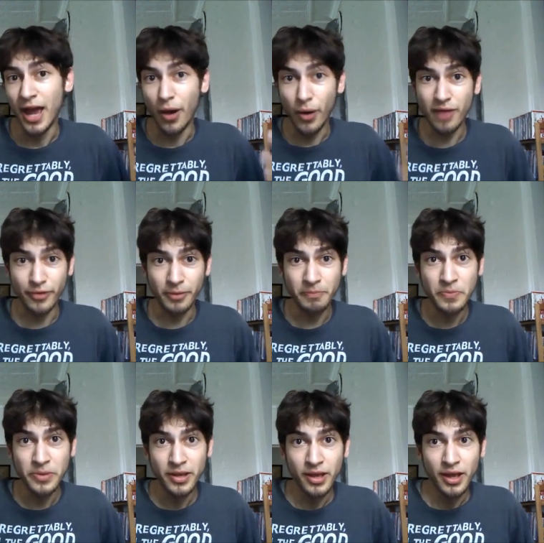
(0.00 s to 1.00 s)
However,
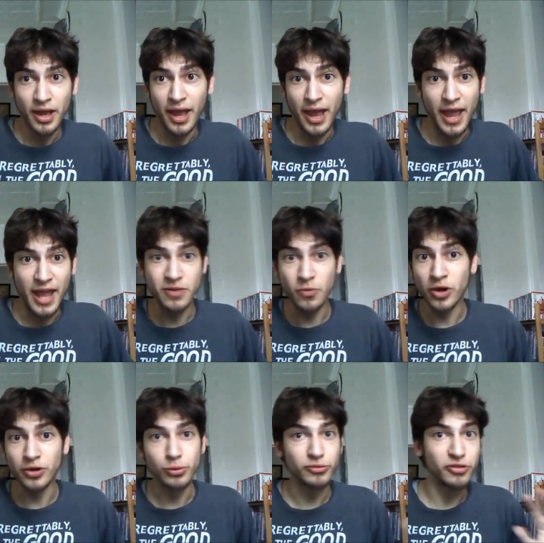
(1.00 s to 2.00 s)

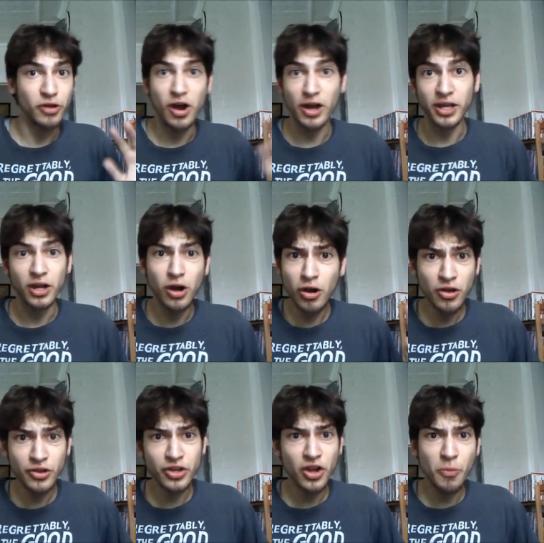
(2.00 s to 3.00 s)
anyone who's talking,
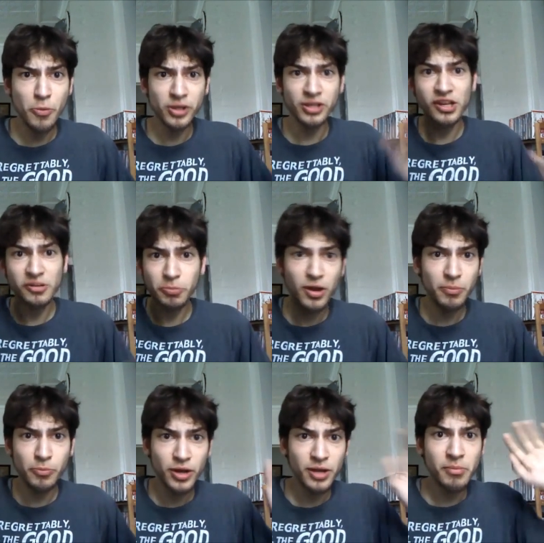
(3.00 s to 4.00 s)
oh, you know, bring this,
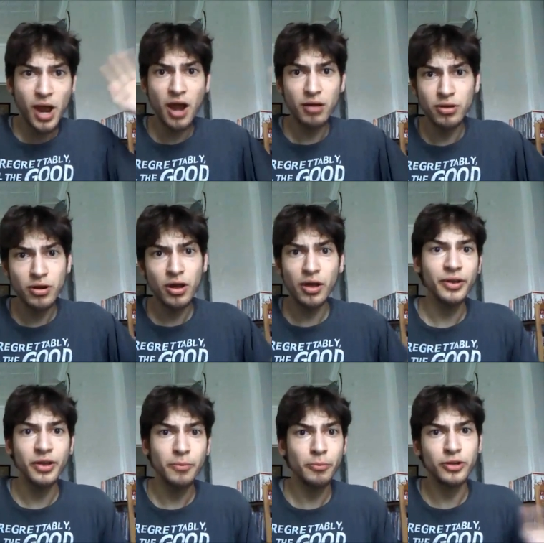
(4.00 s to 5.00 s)
bring him back, oh,
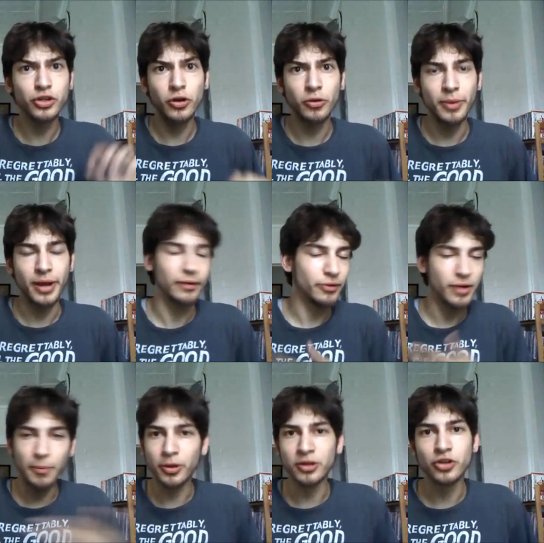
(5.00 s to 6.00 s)
you know, bring Joker back. They're
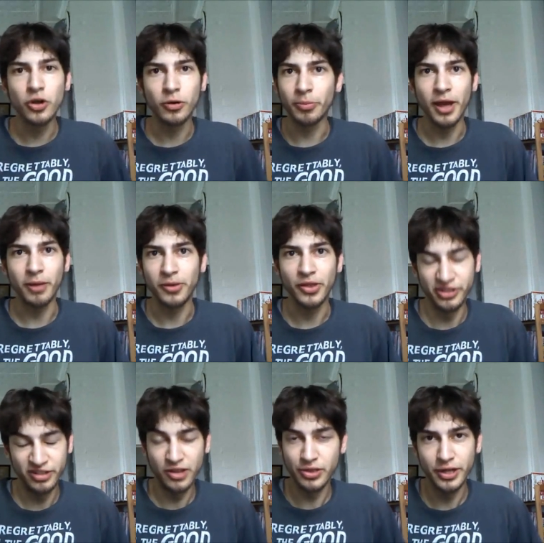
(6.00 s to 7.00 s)
not bringing Joker back
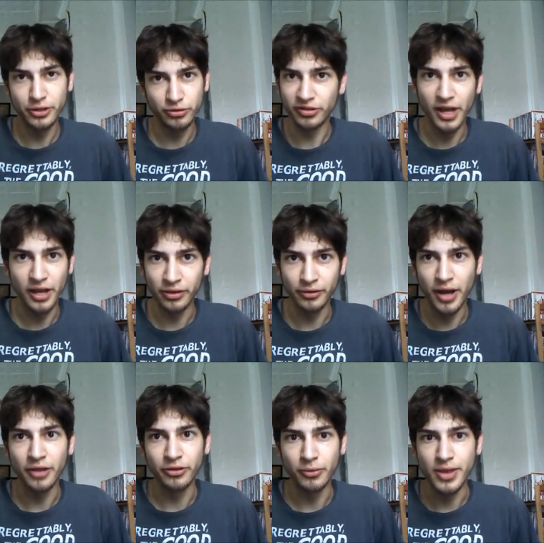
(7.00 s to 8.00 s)
because Heath Ledger's dead, and they're
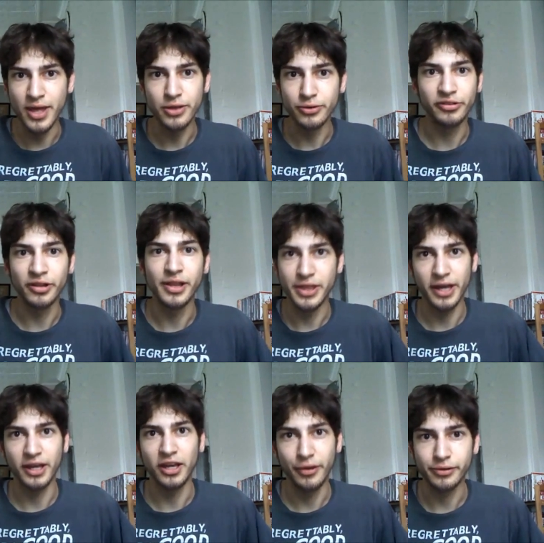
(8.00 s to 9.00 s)
not doing that. They're just going to let
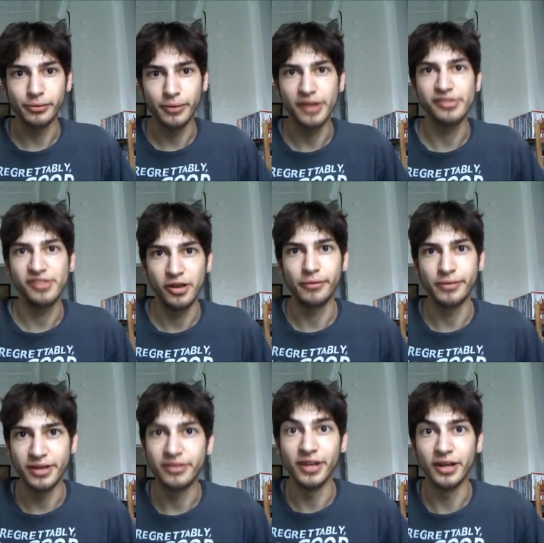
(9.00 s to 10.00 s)
that character rest here.
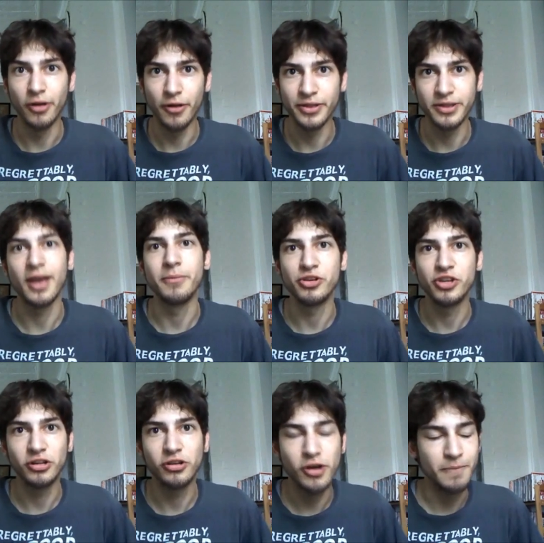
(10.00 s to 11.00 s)
He did all the damage
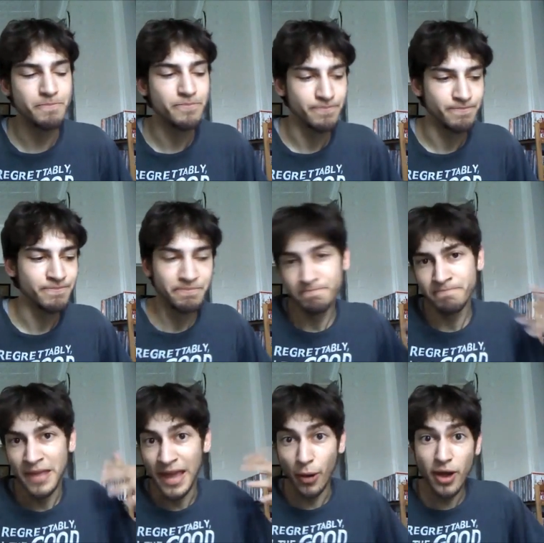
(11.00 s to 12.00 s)
he could.
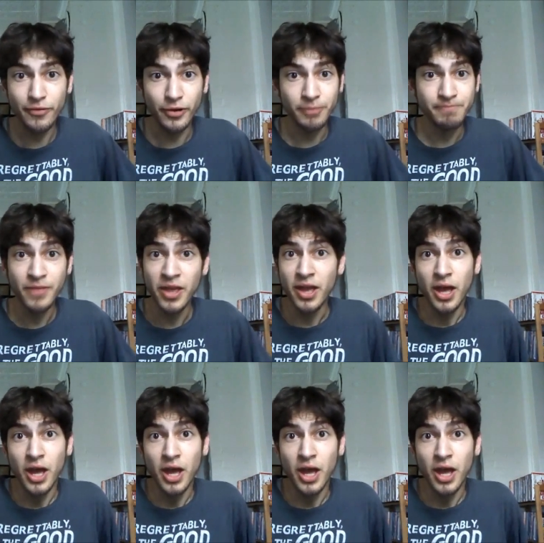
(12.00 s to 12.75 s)
However,